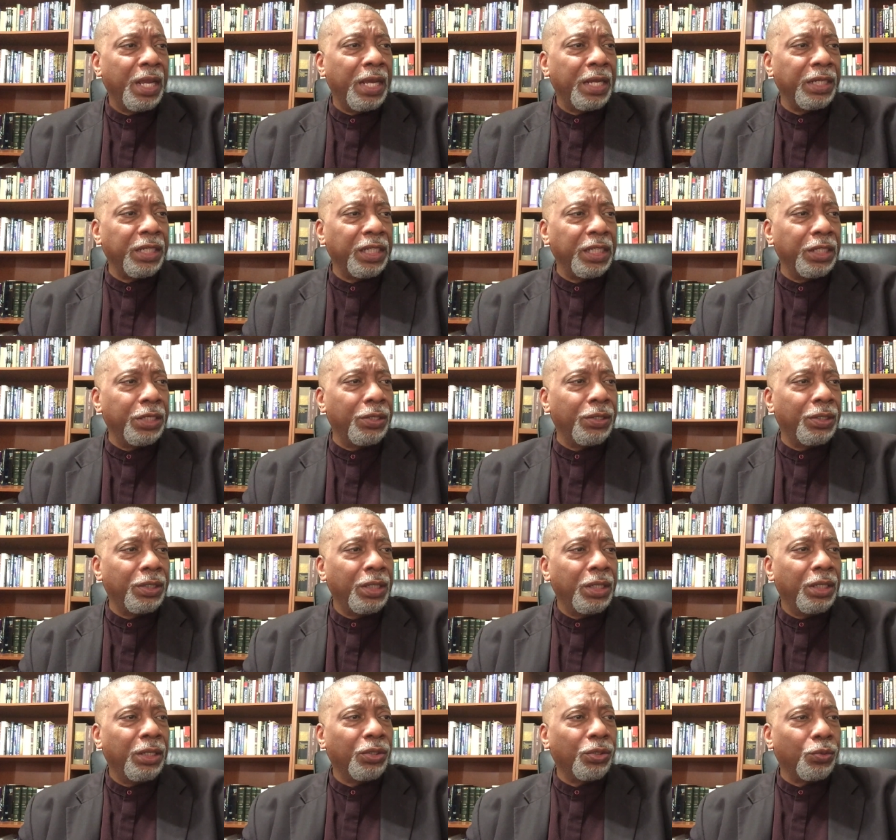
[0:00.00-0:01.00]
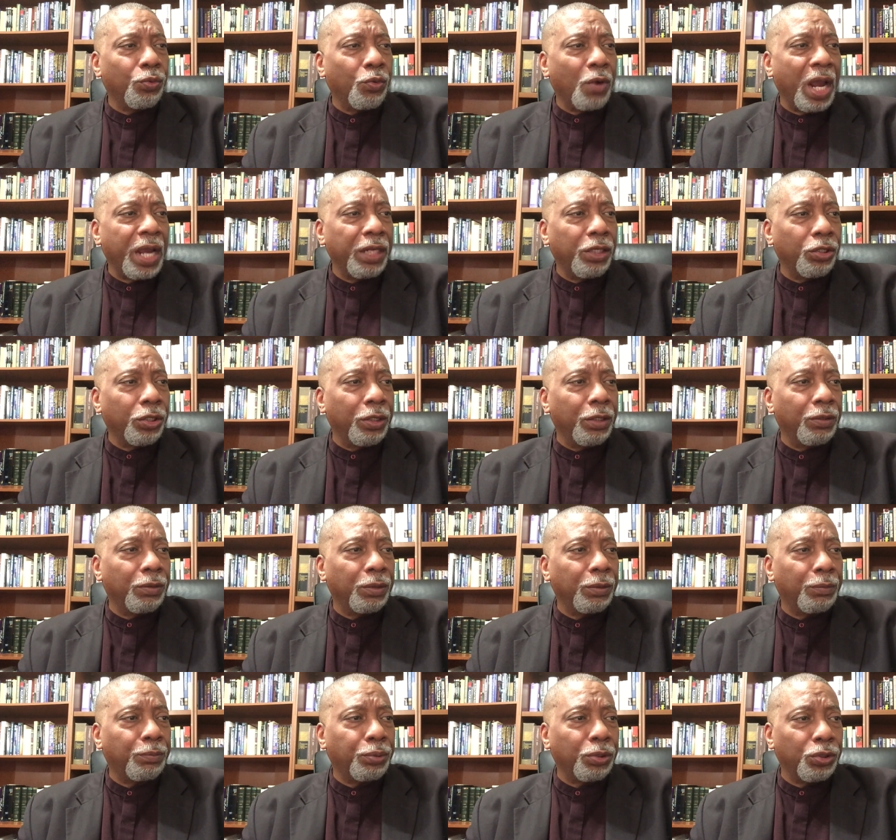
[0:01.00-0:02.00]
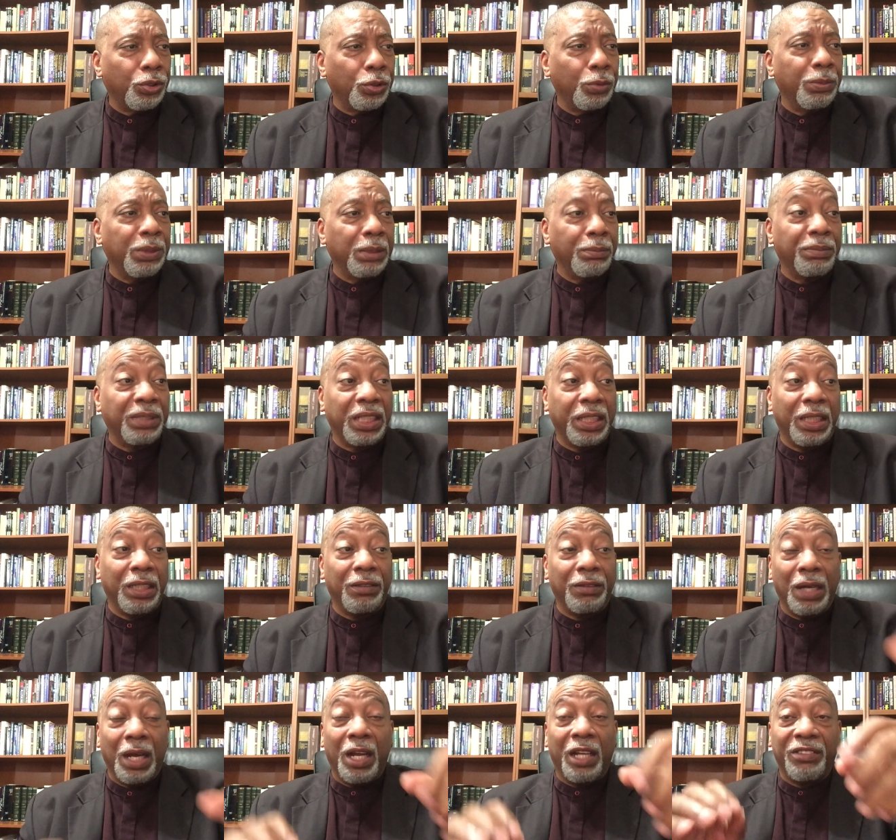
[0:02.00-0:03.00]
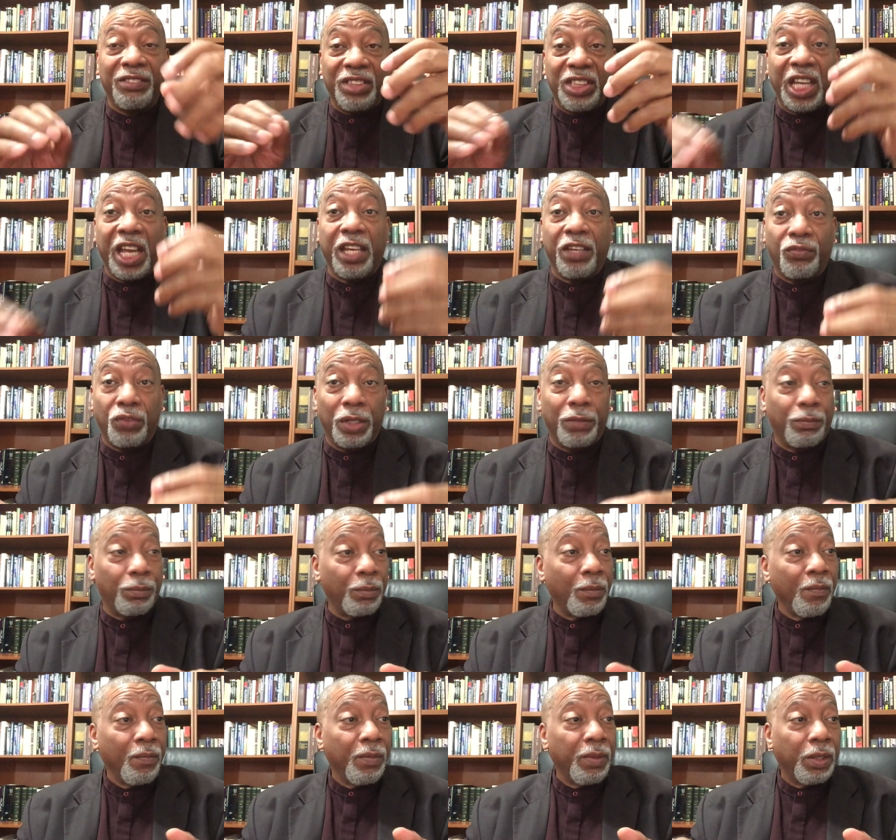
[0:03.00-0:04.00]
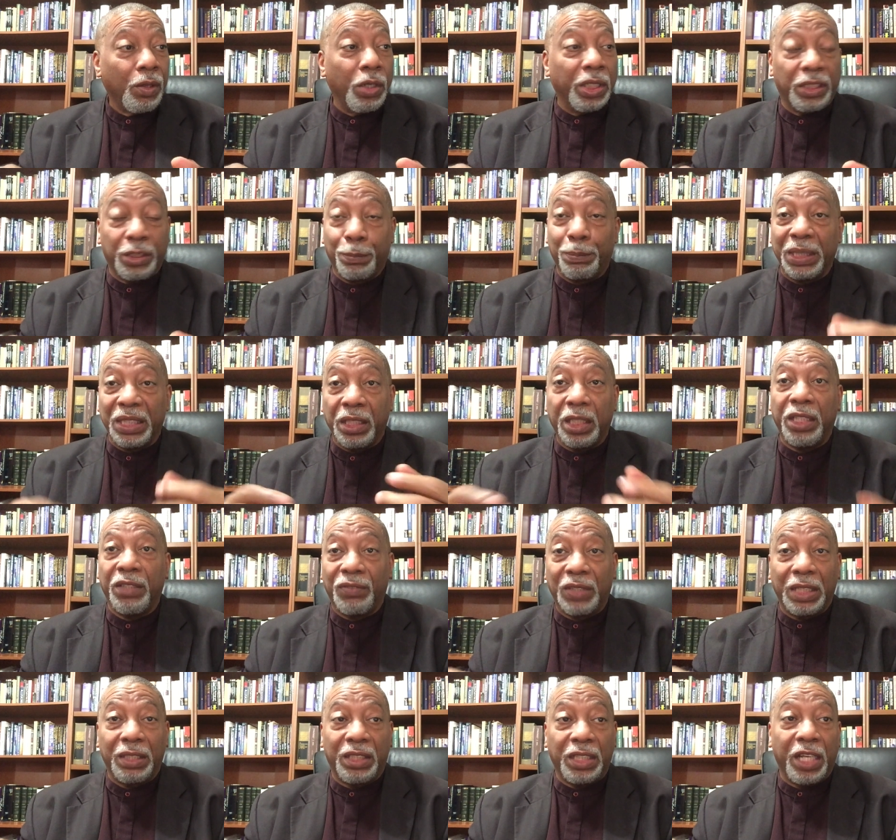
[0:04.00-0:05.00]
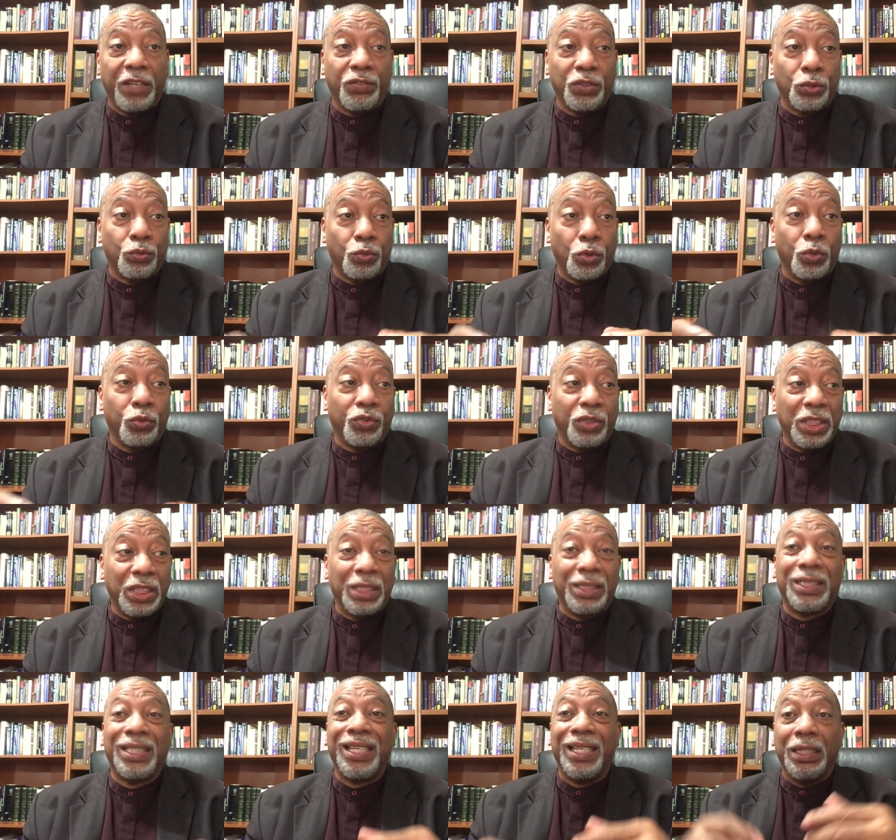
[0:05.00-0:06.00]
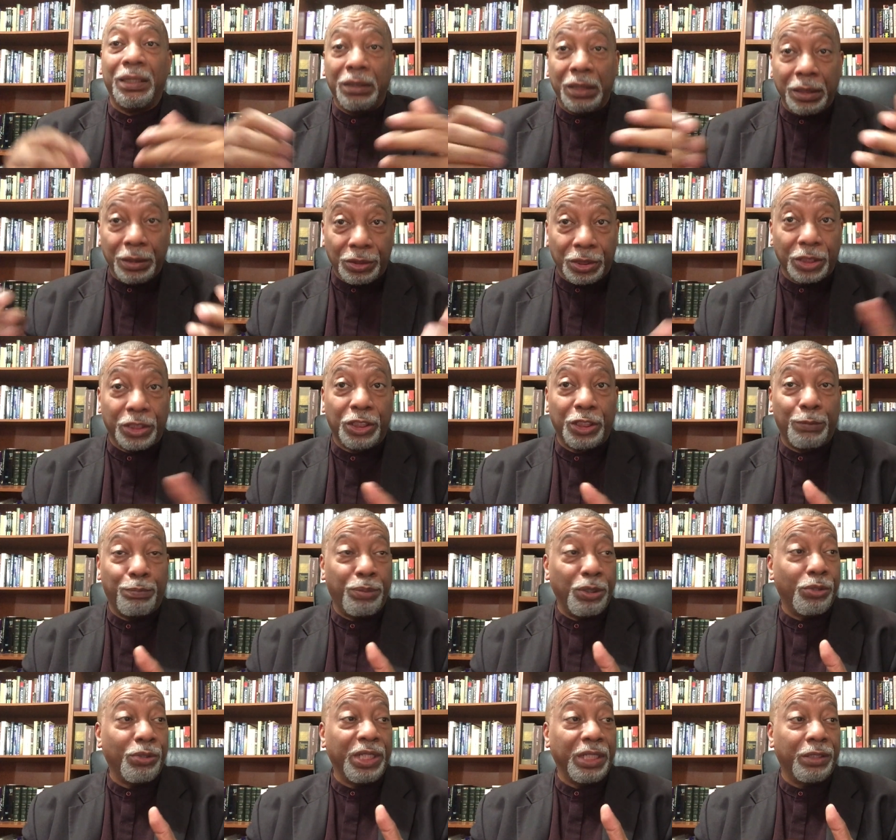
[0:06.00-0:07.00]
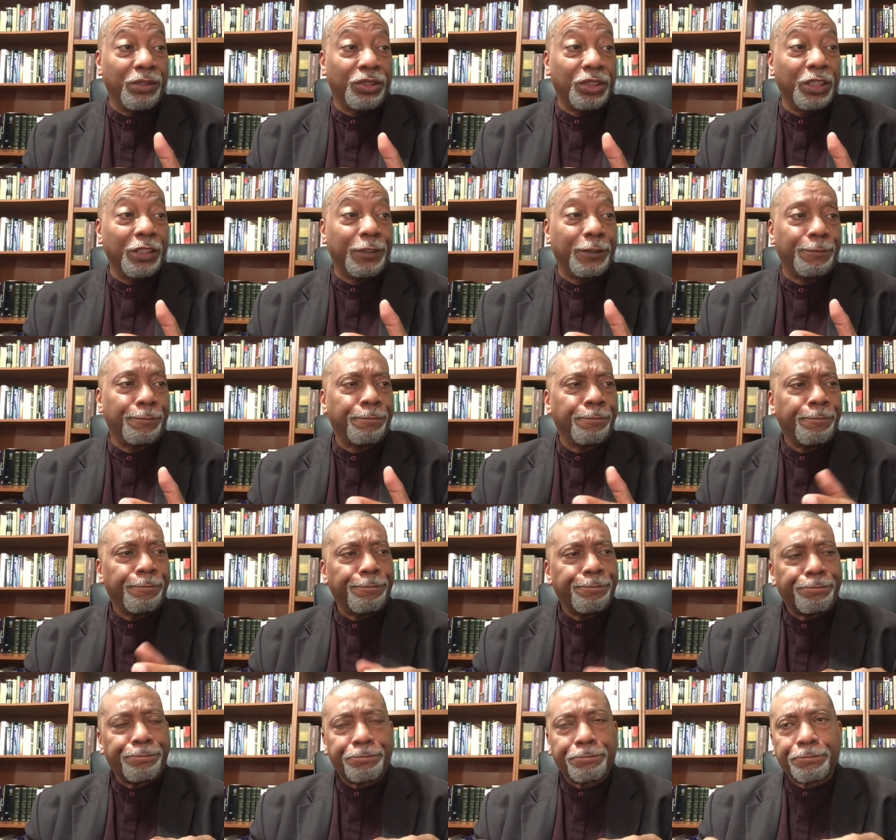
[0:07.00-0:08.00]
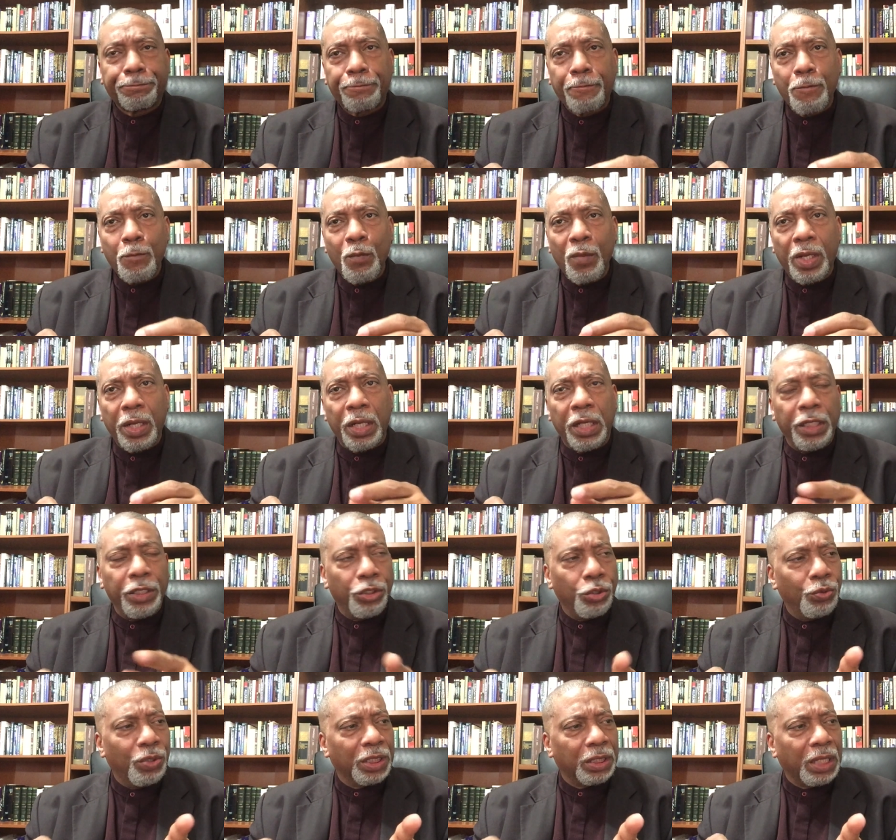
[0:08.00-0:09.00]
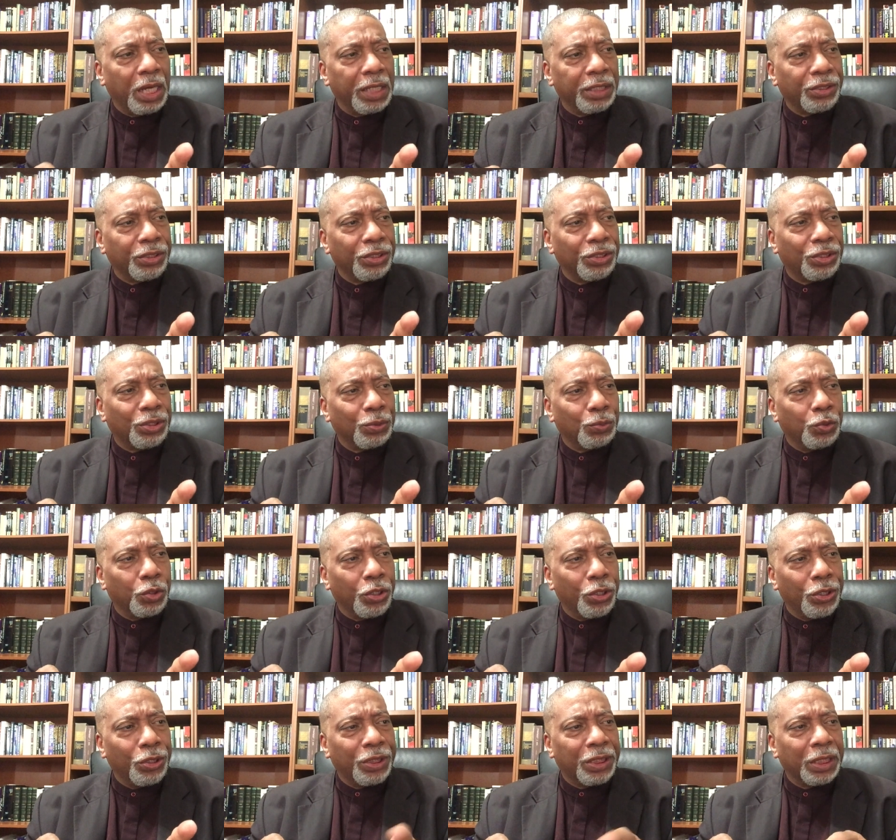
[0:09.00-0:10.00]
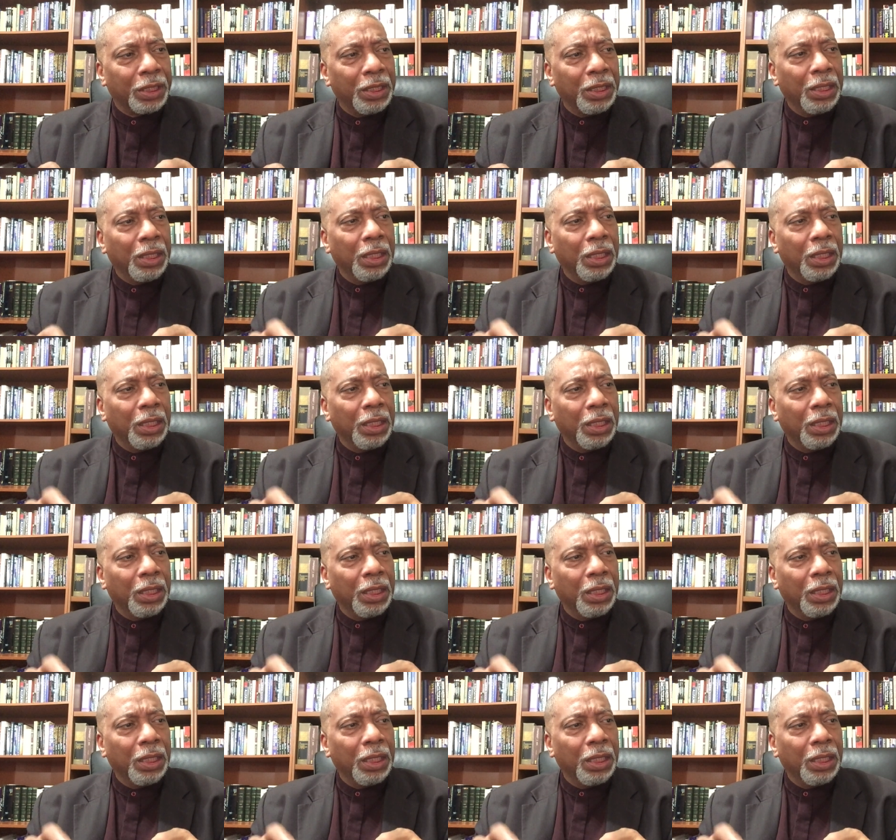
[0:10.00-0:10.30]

And here the writer, presumably David, it's believed that David wrote this in his experiences, he utilizes the word